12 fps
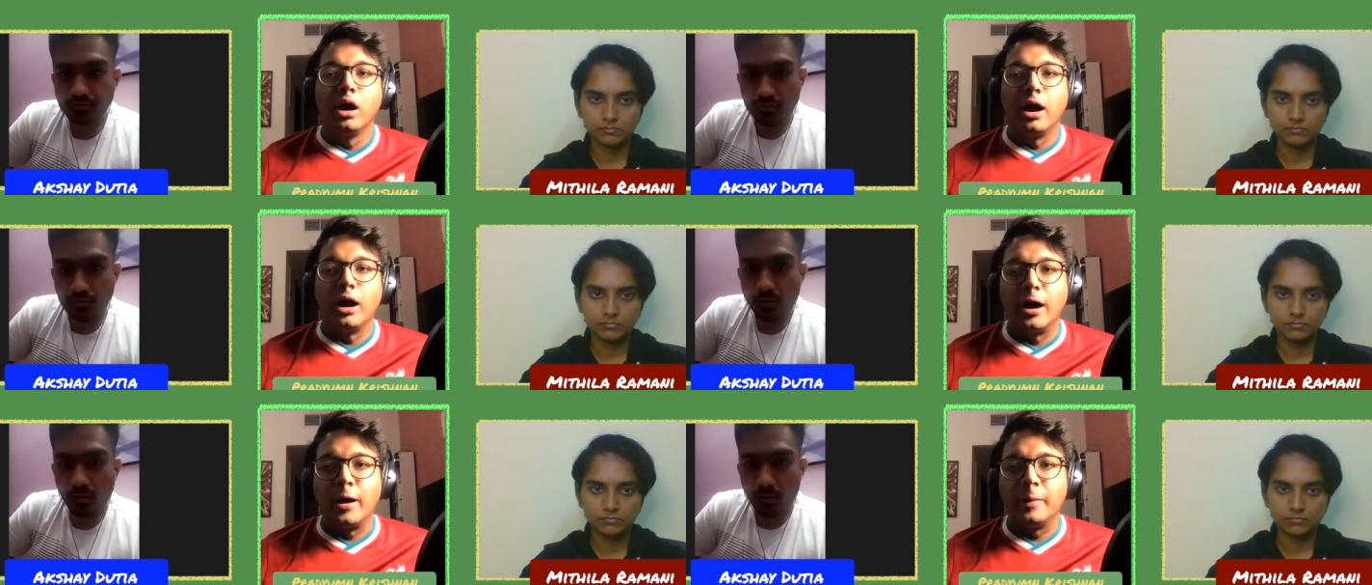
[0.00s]

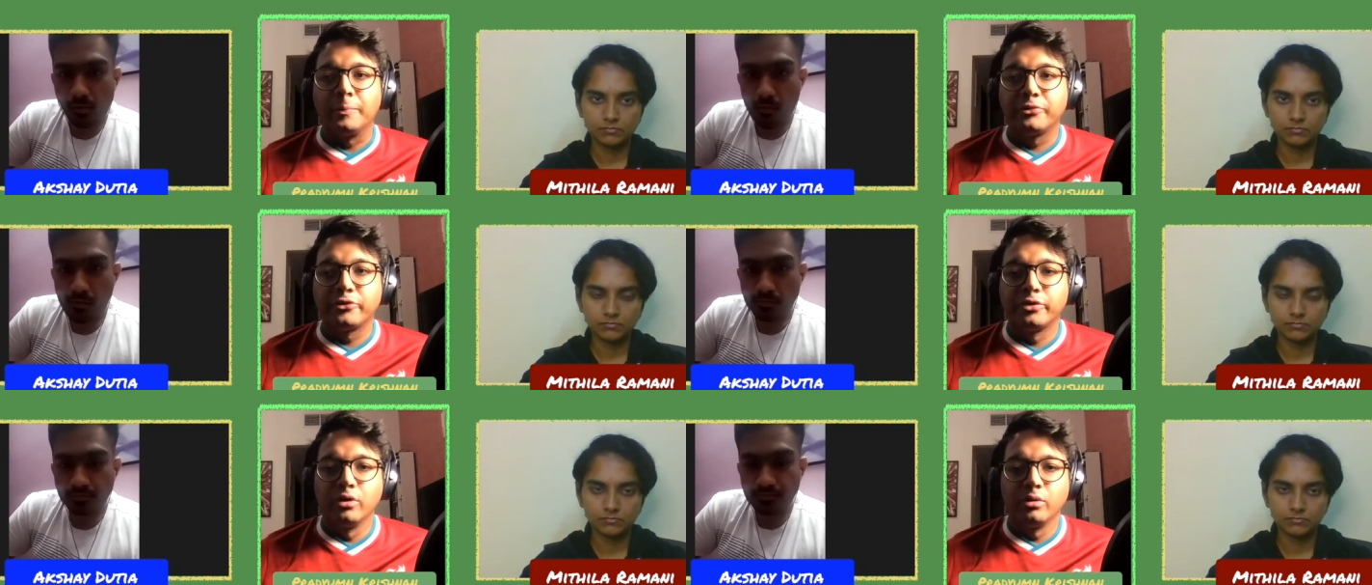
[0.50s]
Speaker 1: Uh,
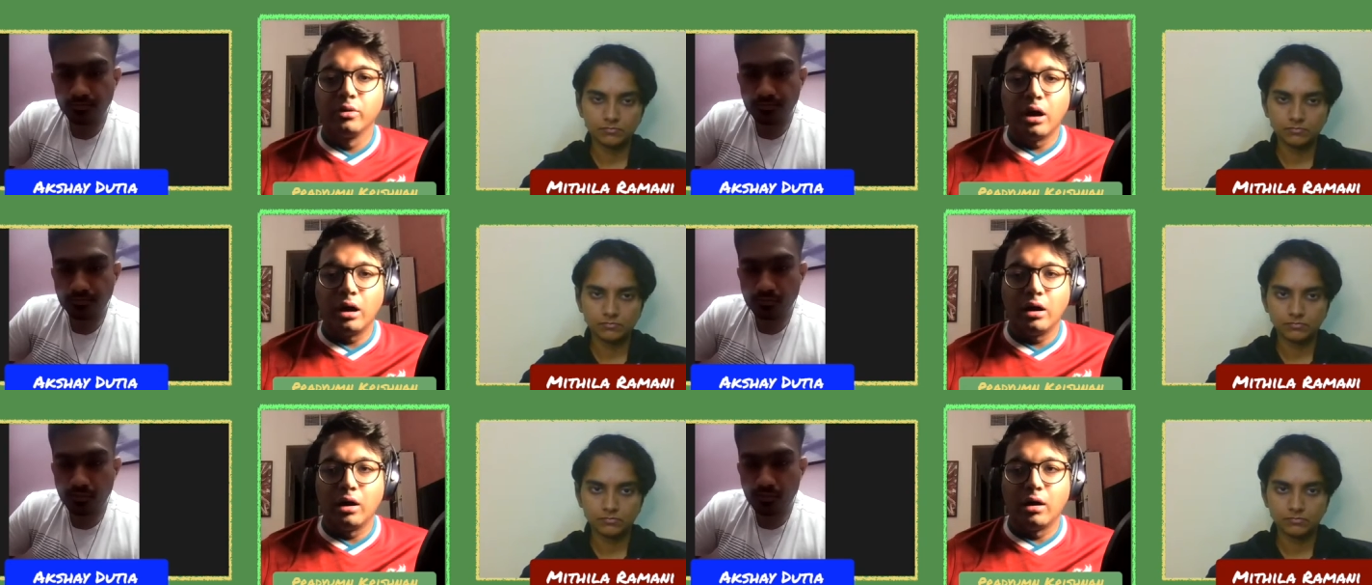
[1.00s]
so
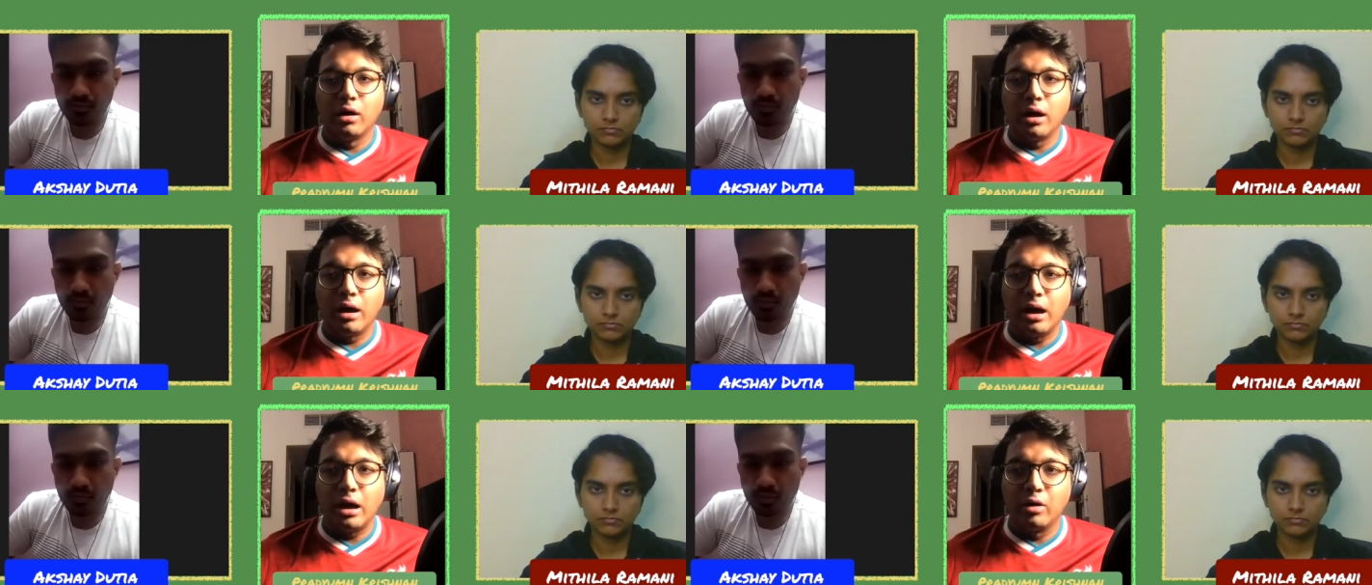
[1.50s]

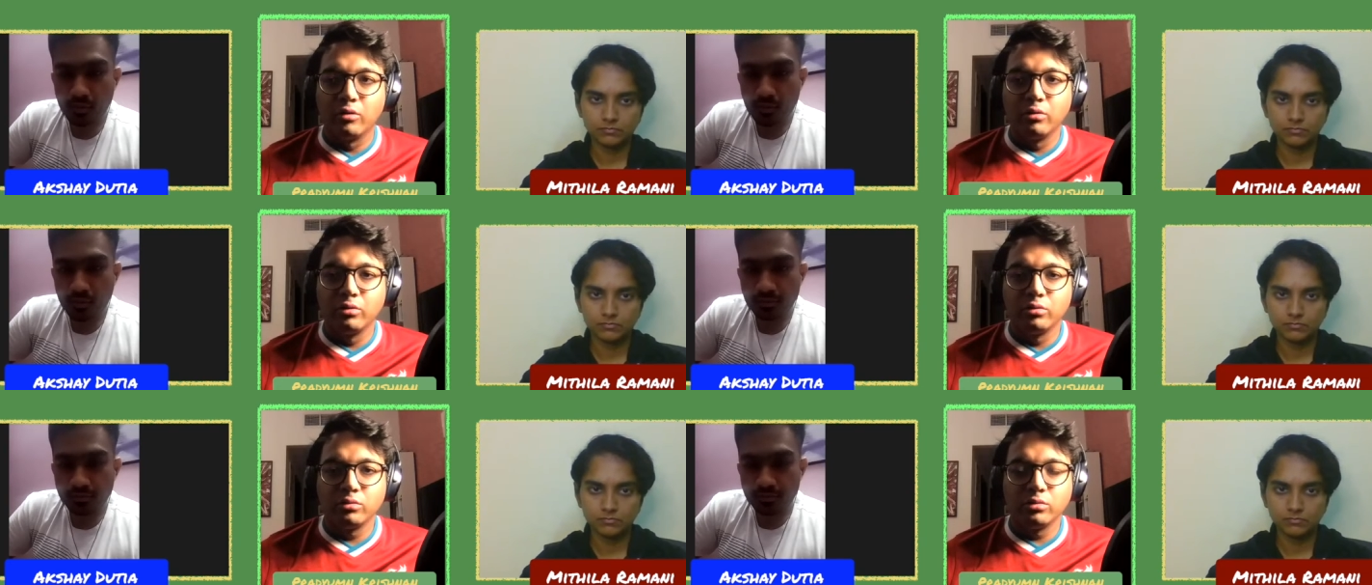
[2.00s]

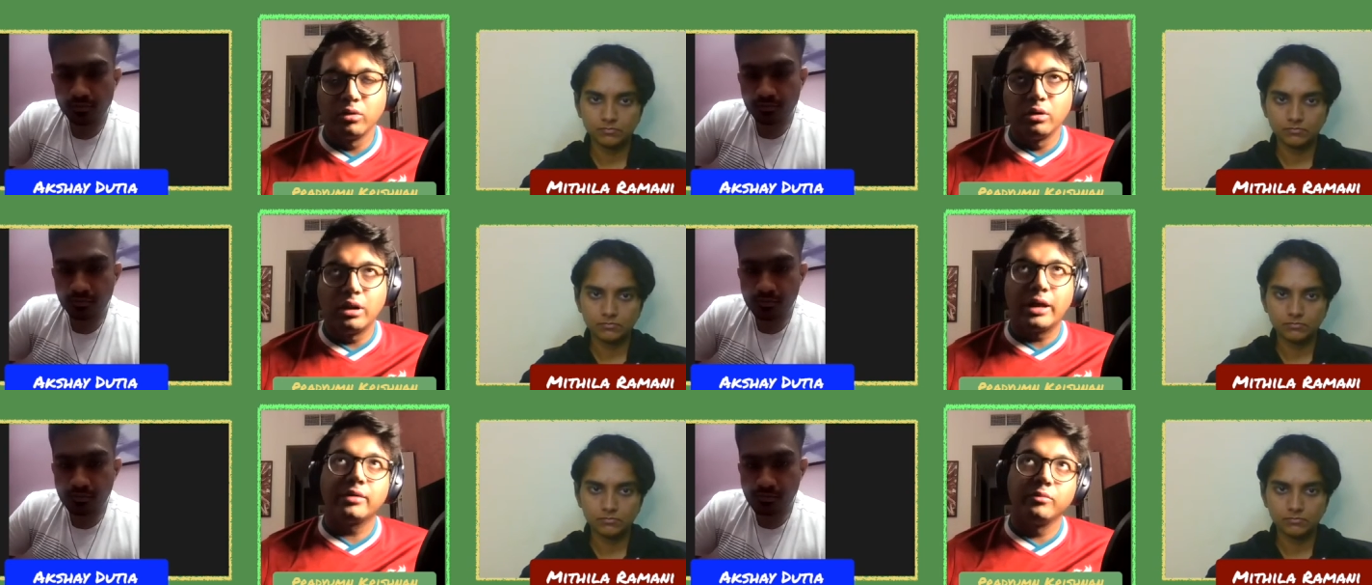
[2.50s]
how
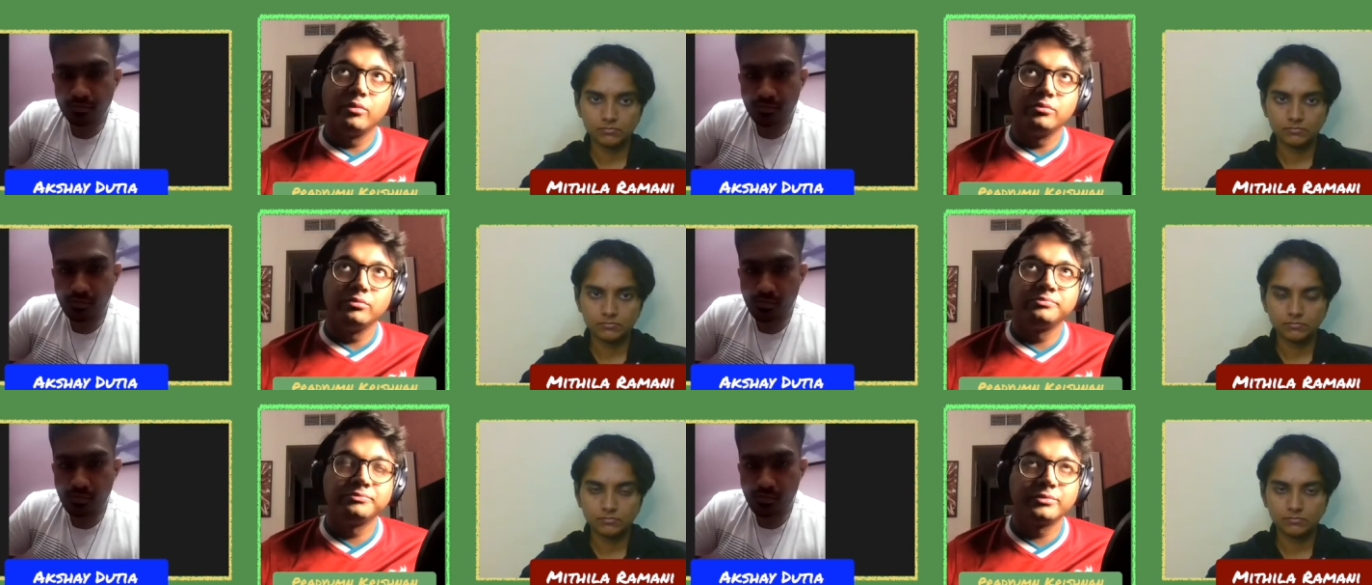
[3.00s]
like
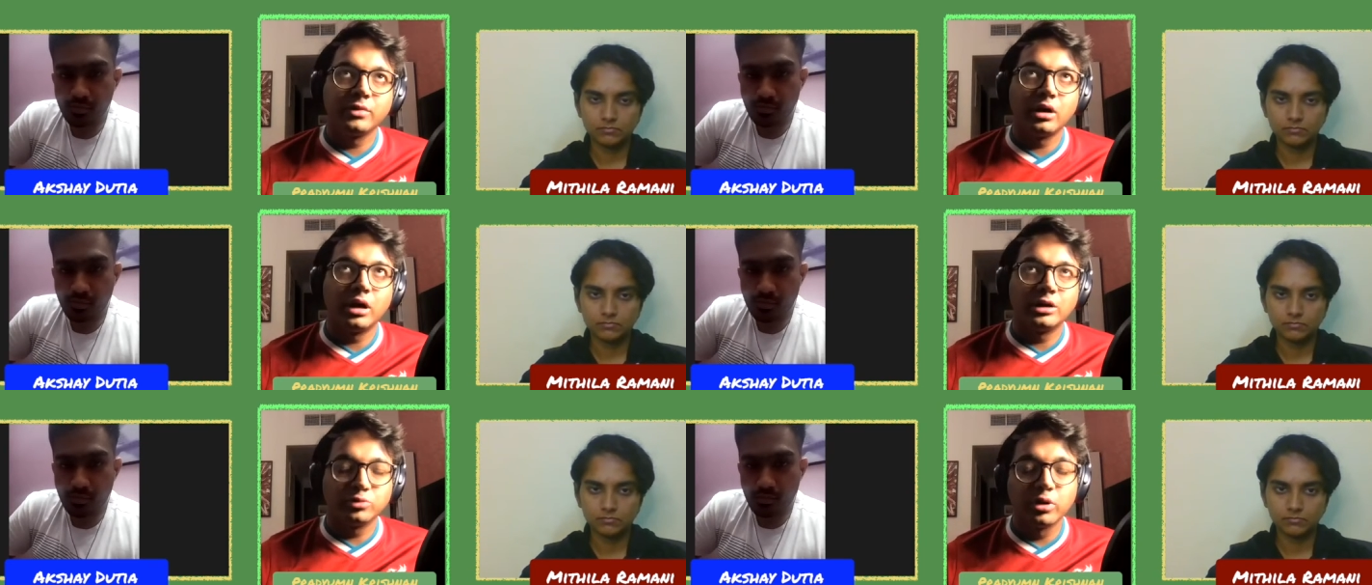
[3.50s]

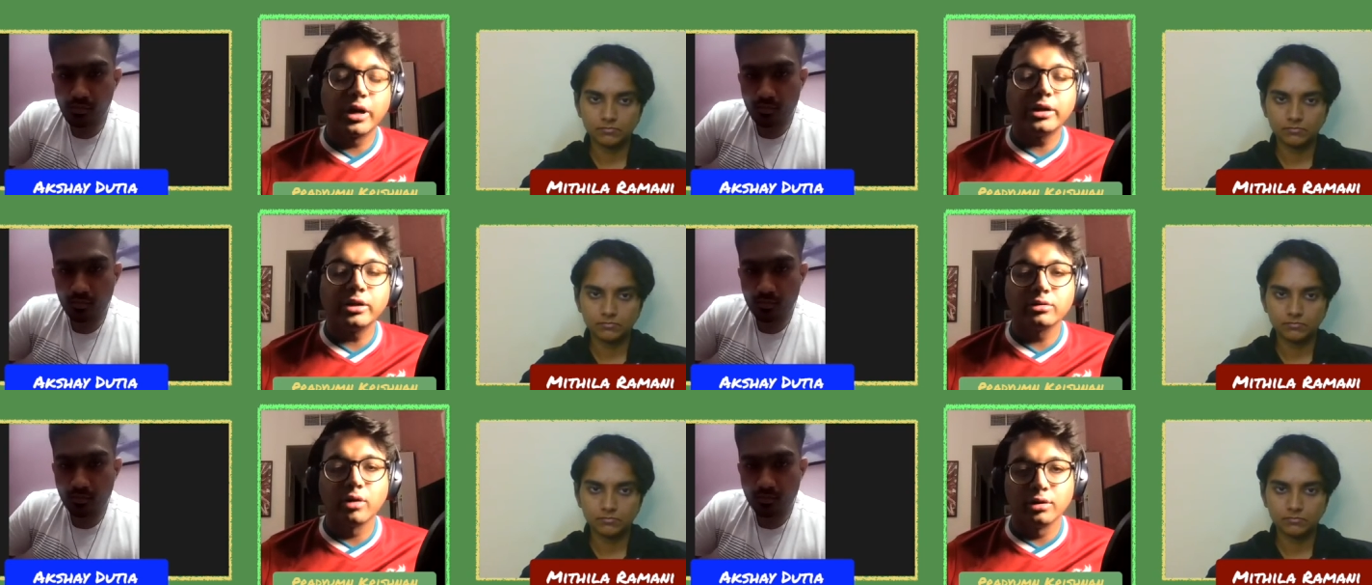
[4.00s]
I just want to get
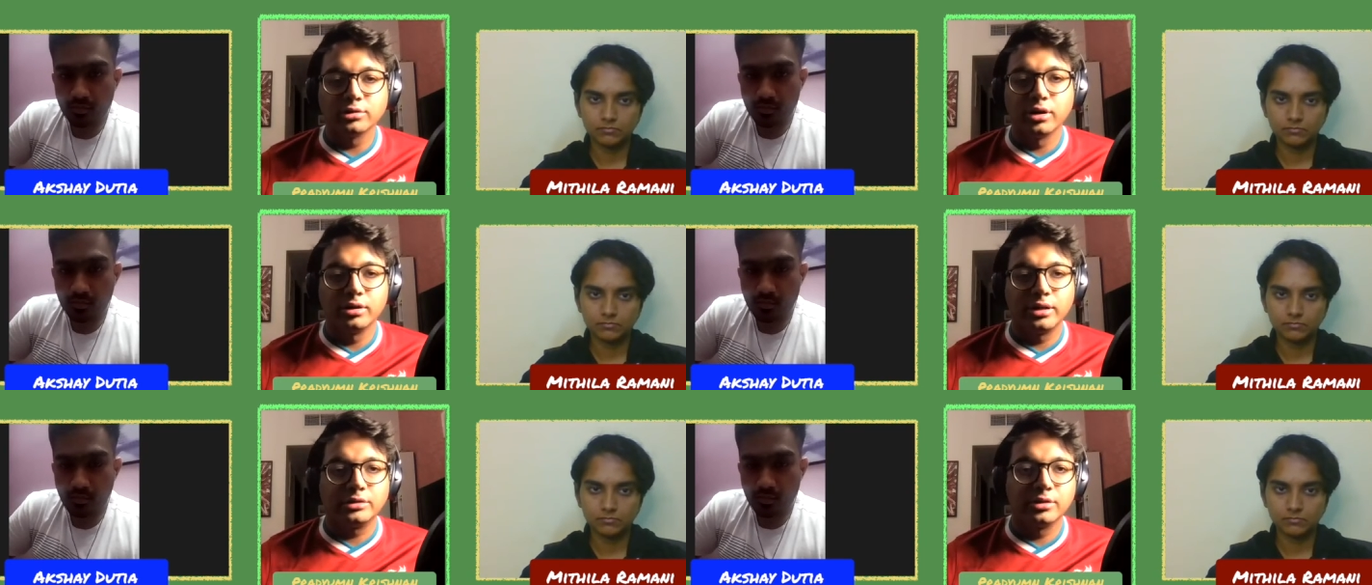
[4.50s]
your thoughts on
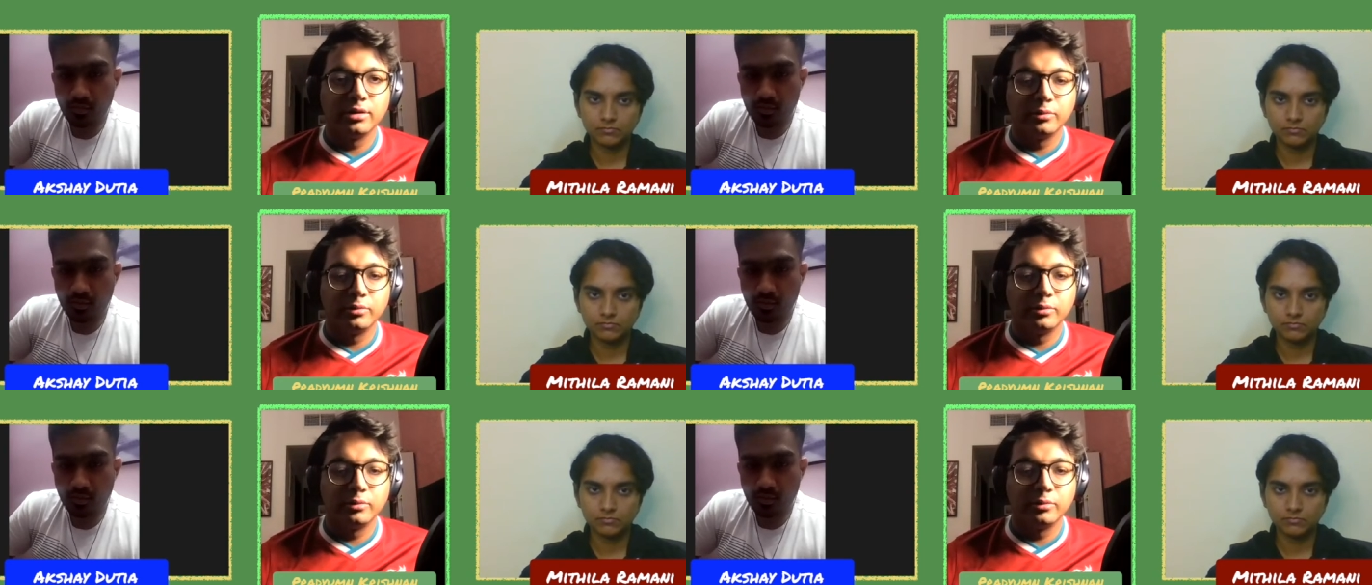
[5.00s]
that. So,